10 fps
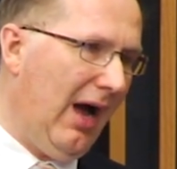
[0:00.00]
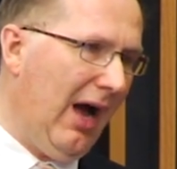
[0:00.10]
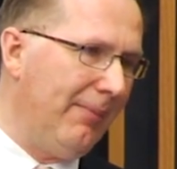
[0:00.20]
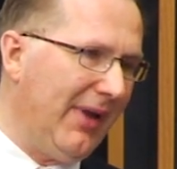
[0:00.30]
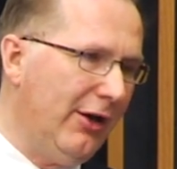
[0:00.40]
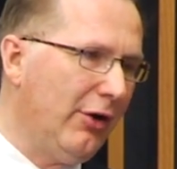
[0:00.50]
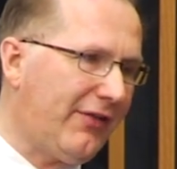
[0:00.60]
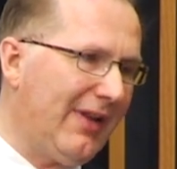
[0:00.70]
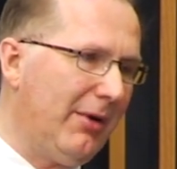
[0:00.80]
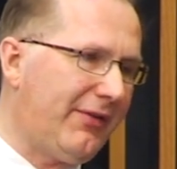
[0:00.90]
It looks
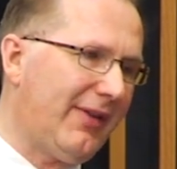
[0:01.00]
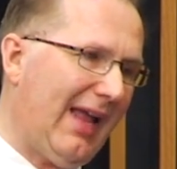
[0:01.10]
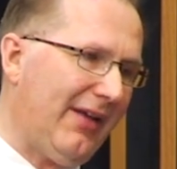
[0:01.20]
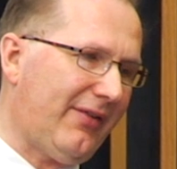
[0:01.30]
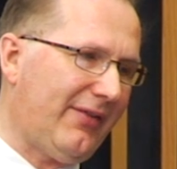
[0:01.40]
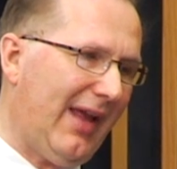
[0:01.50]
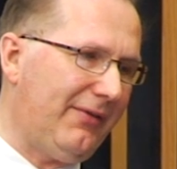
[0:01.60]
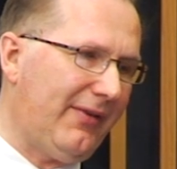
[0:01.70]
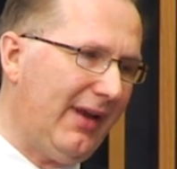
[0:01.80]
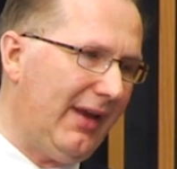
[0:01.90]
similar to the gas
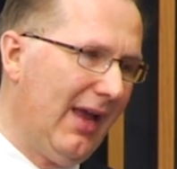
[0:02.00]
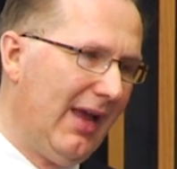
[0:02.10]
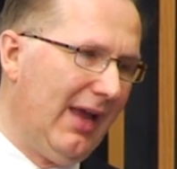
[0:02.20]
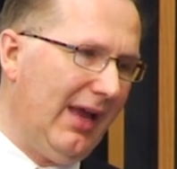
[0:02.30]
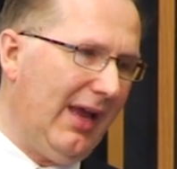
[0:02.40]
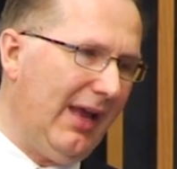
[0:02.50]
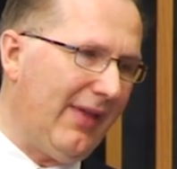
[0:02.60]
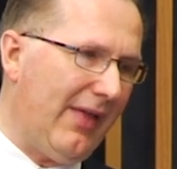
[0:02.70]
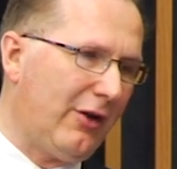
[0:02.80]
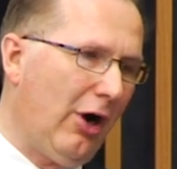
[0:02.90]
safety in
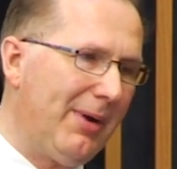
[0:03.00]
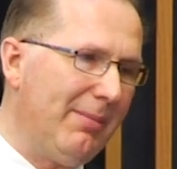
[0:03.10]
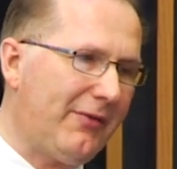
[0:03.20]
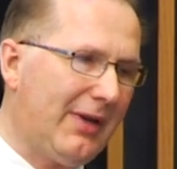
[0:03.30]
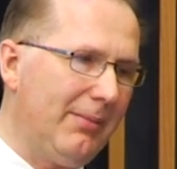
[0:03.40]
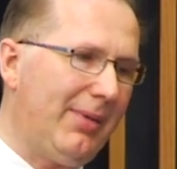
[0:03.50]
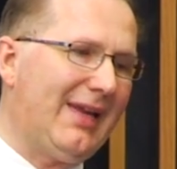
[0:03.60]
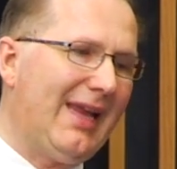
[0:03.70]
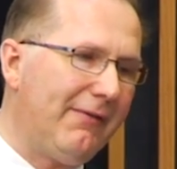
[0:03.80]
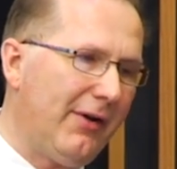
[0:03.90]
that the copy must be
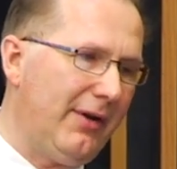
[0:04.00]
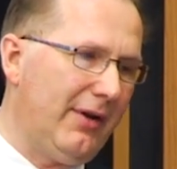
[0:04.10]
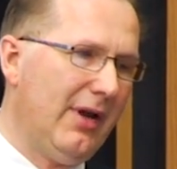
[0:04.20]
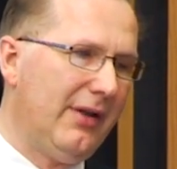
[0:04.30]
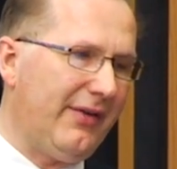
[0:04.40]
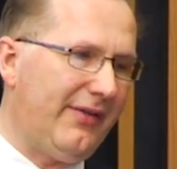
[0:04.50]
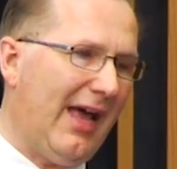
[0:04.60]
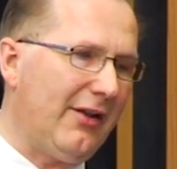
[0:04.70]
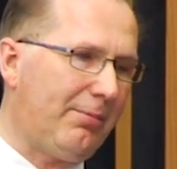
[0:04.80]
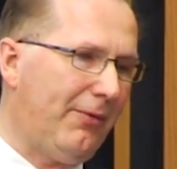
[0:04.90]
given to the
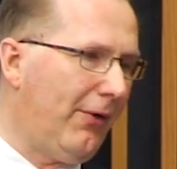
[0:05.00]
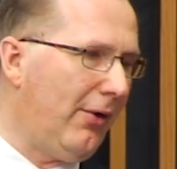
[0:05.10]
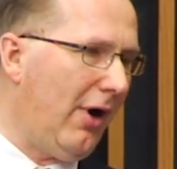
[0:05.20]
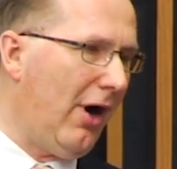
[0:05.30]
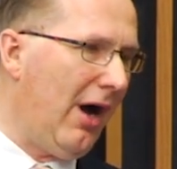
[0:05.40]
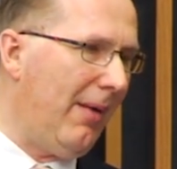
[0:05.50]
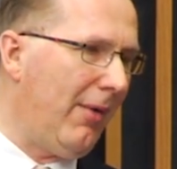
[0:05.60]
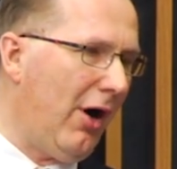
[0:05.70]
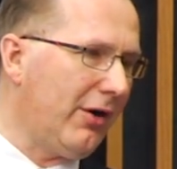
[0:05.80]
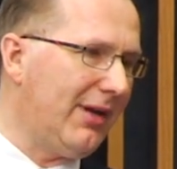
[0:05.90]
tenants before
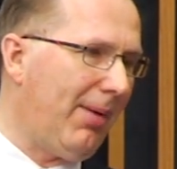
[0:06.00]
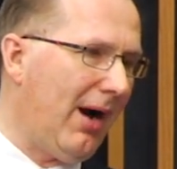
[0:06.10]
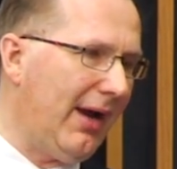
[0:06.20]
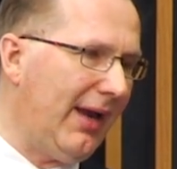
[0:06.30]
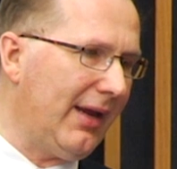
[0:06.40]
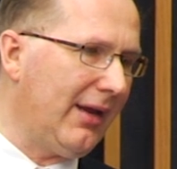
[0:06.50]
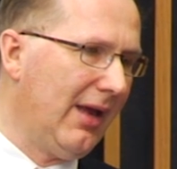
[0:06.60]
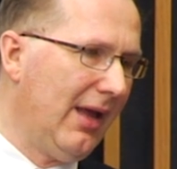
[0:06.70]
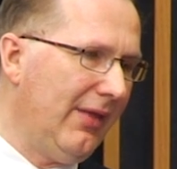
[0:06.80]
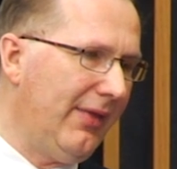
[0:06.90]
occupying
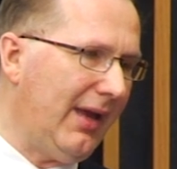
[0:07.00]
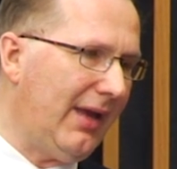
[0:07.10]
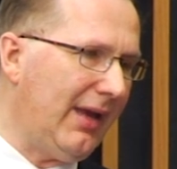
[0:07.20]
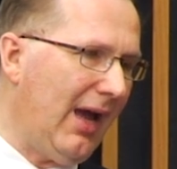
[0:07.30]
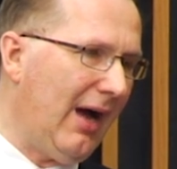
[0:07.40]
the